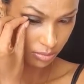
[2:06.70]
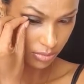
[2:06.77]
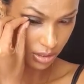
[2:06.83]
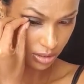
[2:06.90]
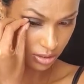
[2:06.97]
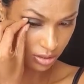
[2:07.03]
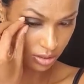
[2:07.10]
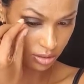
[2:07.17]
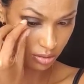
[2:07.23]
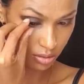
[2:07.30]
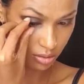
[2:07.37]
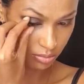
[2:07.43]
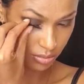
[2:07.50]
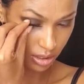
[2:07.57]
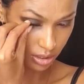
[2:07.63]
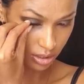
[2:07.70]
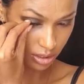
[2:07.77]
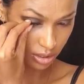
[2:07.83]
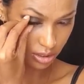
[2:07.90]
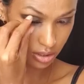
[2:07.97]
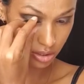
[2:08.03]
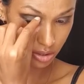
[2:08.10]
placing it on my
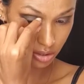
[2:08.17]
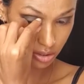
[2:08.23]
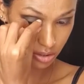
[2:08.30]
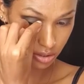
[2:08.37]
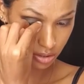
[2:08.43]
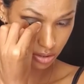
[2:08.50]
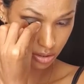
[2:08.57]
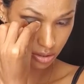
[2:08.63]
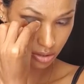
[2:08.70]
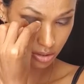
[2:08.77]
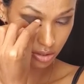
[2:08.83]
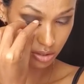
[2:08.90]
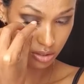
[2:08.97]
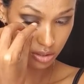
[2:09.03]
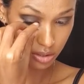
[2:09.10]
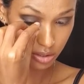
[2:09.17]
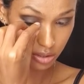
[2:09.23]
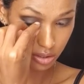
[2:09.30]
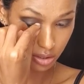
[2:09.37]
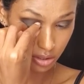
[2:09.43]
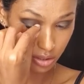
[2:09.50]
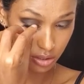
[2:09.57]
lash
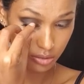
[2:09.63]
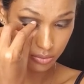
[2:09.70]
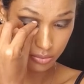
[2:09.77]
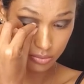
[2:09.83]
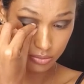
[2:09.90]
line.